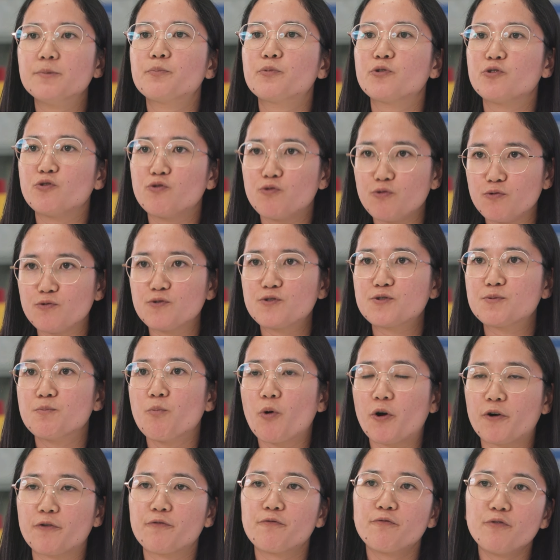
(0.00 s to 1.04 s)
produce
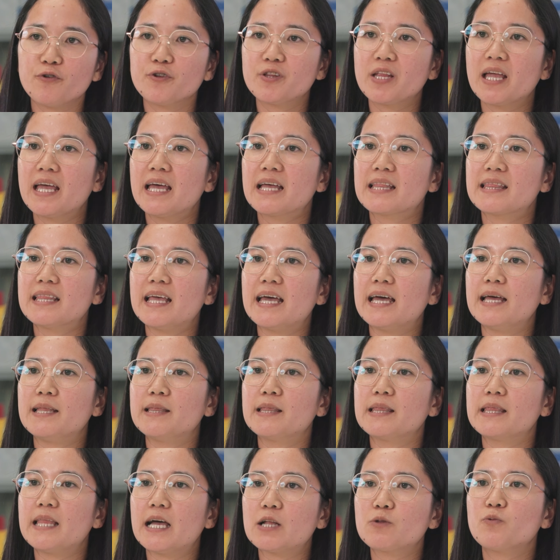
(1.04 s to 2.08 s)
more food, then
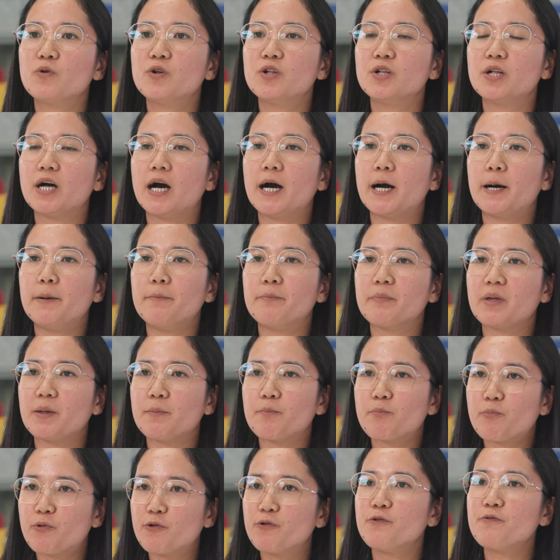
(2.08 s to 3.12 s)
that will
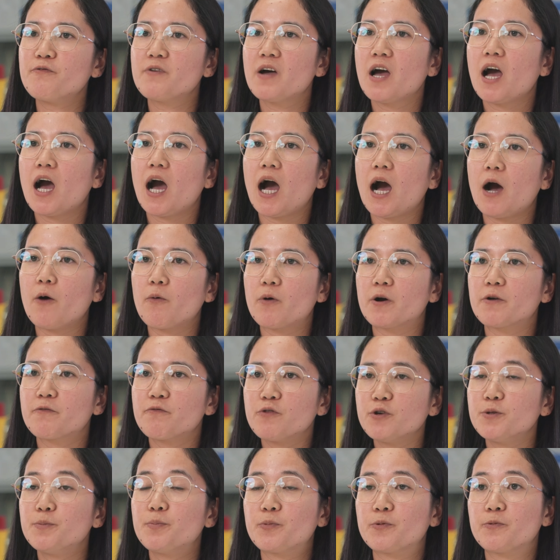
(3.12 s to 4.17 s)
improve our
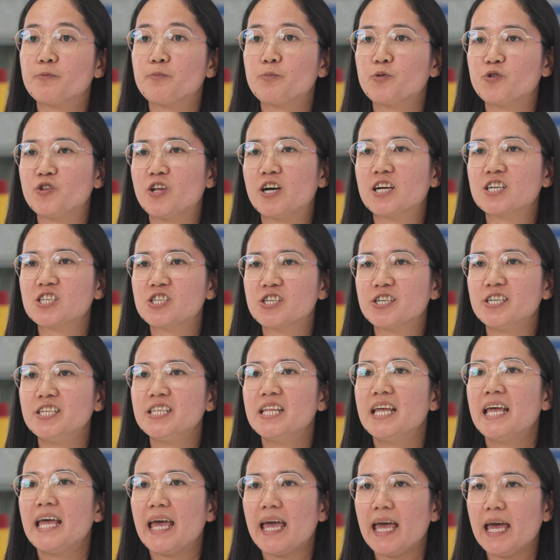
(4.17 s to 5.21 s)
food production
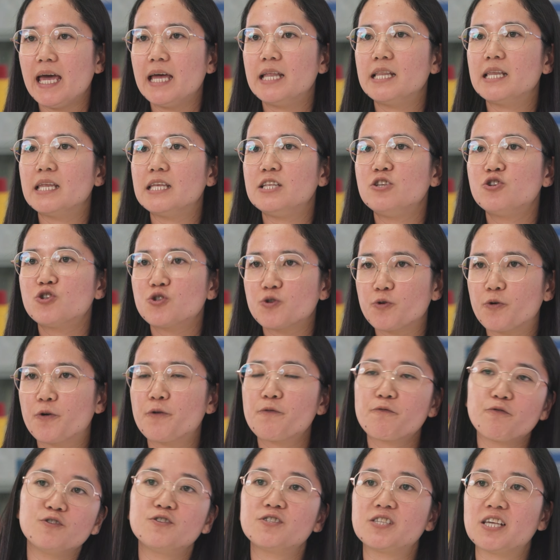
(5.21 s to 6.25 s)
and ensure
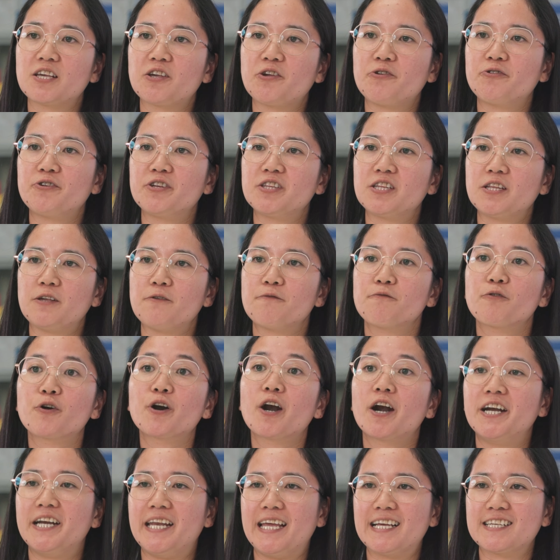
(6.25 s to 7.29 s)
food security for
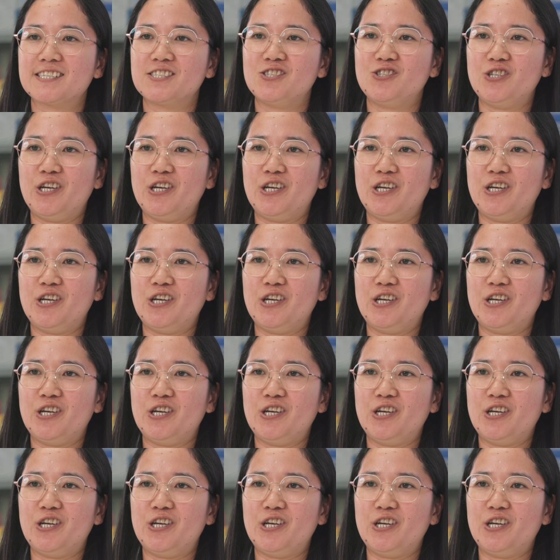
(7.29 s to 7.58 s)
our next